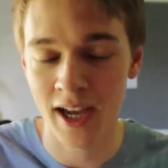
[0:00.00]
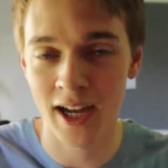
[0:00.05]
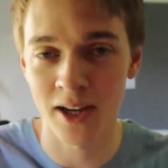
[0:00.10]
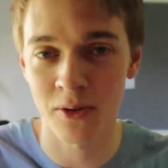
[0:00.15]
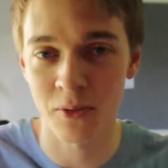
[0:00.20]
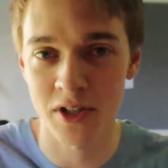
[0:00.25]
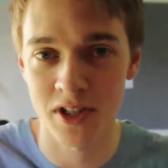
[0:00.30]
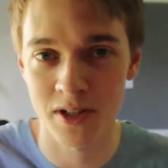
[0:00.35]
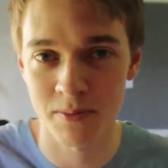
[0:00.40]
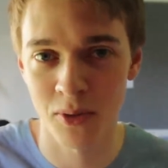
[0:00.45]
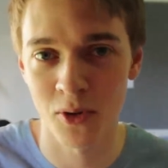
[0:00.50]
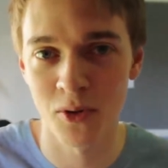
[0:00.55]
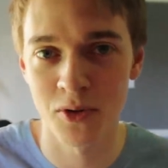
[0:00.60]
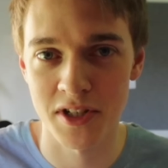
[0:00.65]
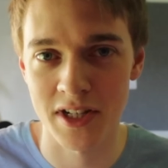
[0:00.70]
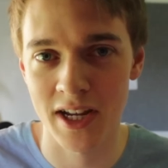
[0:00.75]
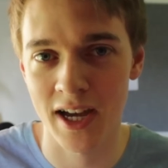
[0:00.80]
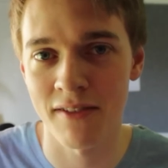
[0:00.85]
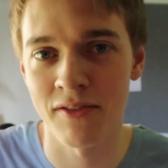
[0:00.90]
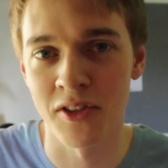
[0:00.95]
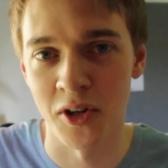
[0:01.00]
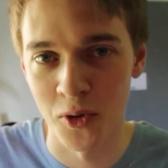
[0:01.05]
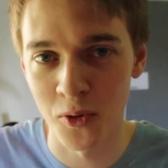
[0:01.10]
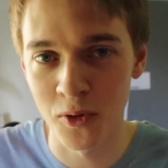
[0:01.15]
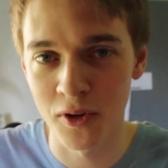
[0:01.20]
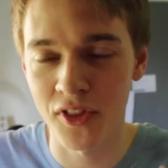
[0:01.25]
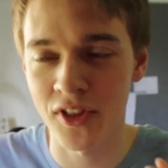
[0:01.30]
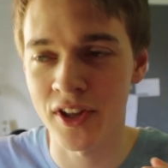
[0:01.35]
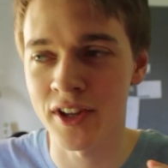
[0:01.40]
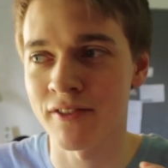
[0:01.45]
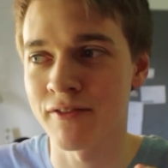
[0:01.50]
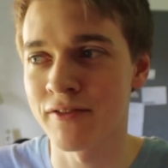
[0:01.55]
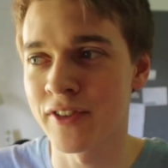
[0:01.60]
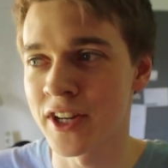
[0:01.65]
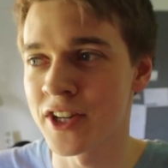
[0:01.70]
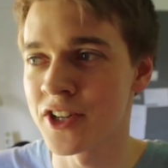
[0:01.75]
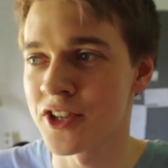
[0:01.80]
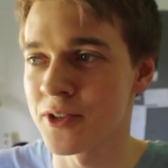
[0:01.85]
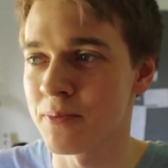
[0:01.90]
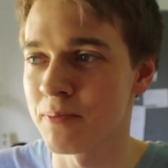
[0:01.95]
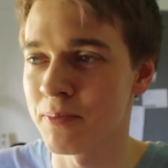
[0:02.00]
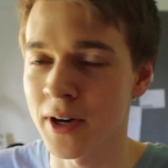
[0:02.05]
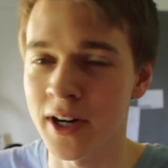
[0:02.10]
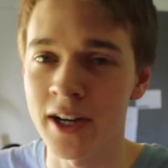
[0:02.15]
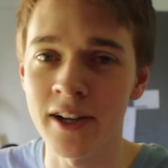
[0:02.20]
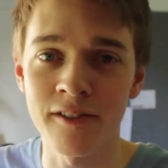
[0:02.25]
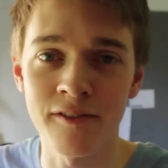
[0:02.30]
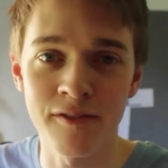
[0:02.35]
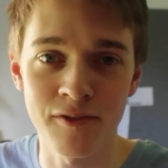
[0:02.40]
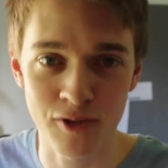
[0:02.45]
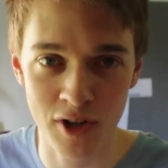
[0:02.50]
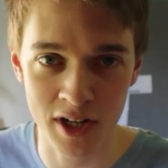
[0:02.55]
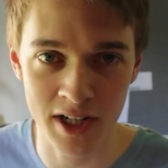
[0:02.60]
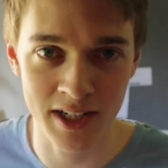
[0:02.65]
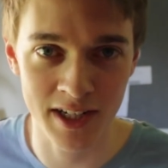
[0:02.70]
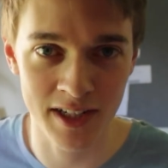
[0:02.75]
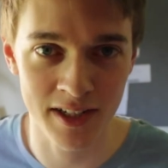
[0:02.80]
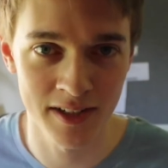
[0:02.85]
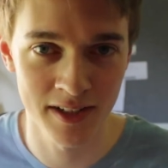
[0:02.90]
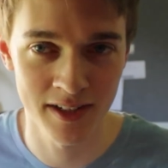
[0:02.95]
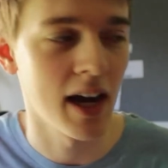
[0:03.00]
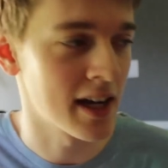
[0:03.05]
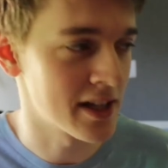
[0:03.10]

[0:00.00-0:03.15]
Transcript: and we're supposed to have the whole thing finished by Friday.